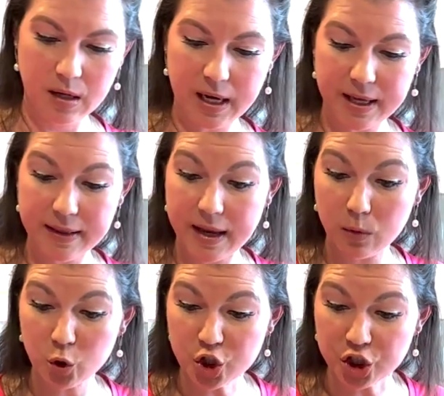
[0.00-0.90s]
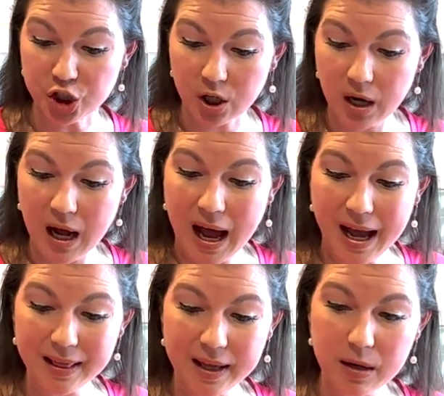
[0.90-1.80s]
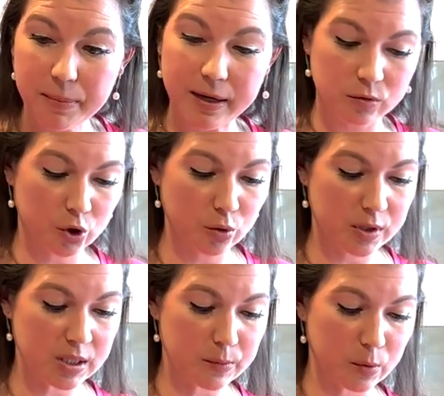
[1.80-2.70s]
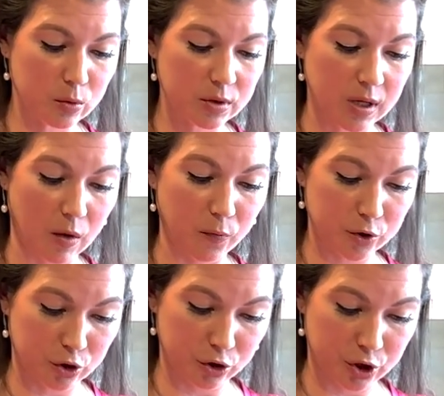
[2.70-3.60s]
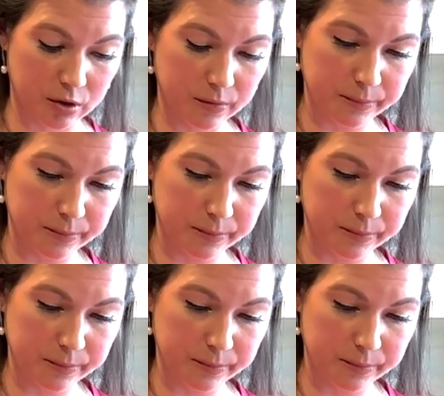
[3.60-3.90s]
And then Worcestershire. I like about 2 teaspoons of Worcestershire.